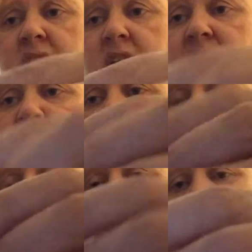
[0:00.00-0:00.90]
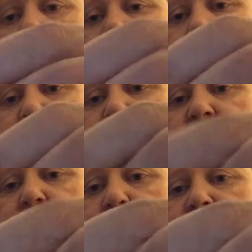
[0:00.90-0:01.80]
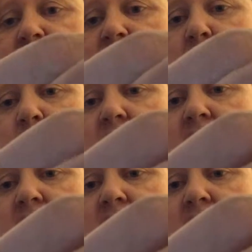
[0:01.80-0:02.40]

Okay, so look, this is what you do.